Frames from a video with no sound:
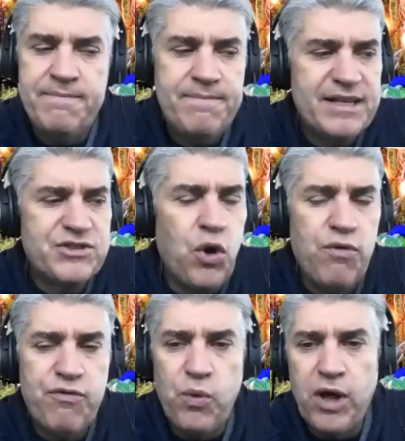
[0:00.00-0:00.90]

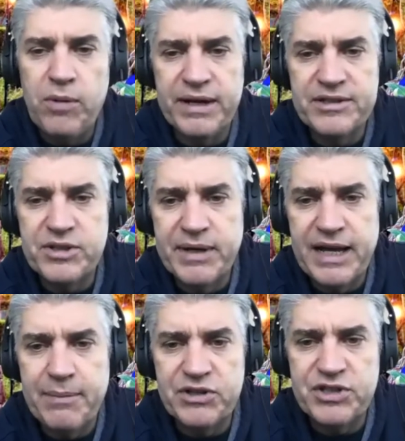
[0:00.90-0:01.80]
overwhelming to me how
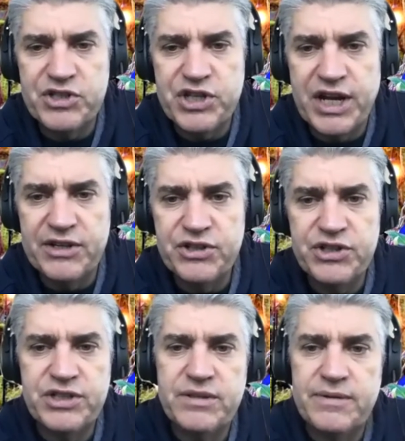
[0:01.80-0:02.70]
much has changed
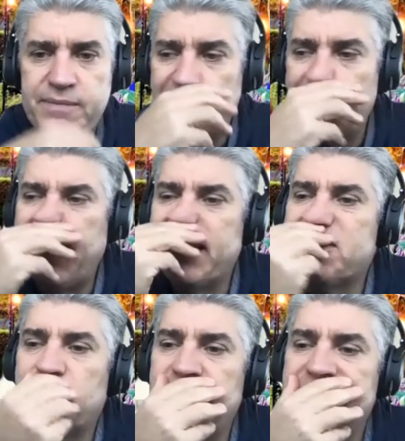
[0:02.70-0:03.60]
in the past
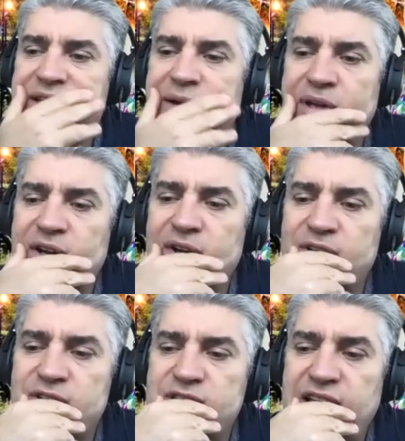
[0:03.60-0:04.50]
20 some years
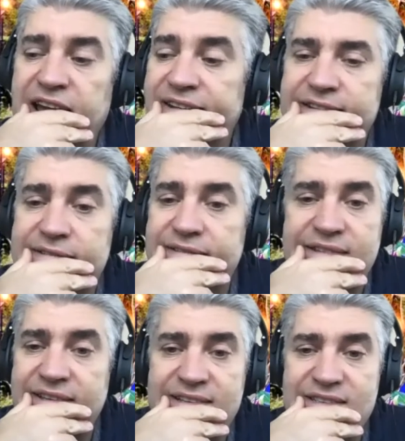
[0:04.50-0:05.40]
and
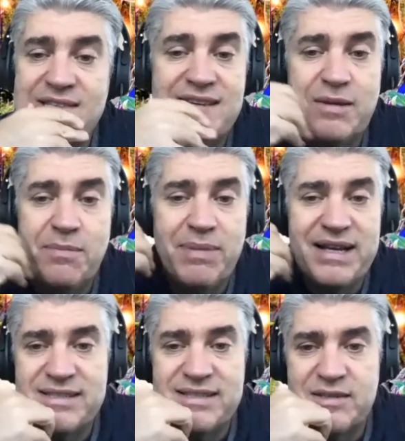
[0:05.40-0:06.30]
just in the past
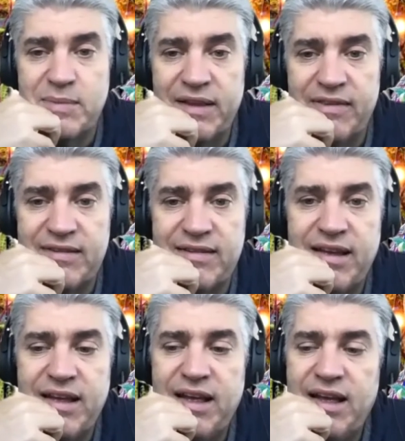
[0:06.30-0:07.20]
6 months.
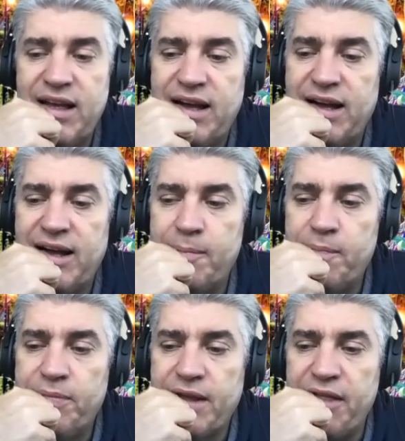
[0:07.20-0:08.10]

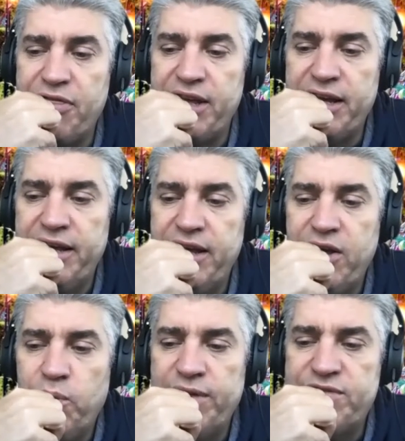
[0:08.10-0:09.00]
I think
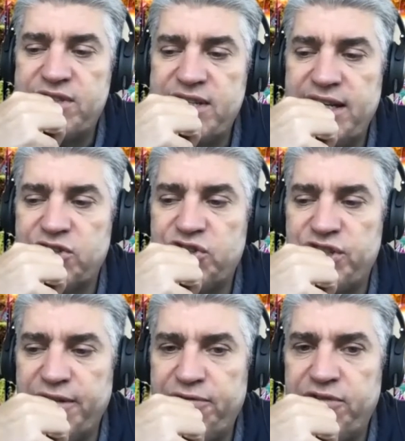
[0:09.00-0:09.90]
we've seen a
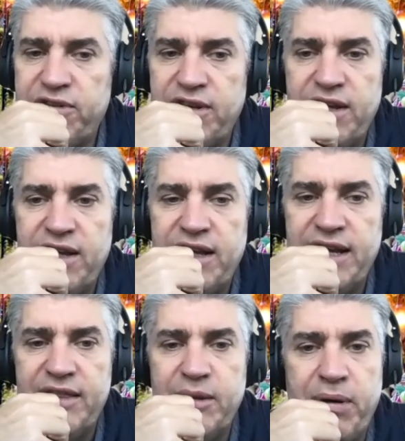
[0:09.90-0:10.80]
shift
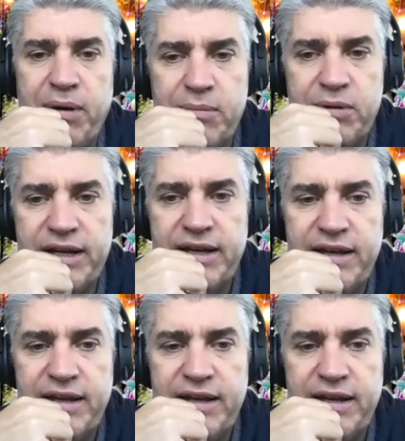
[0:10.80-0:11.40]
in the public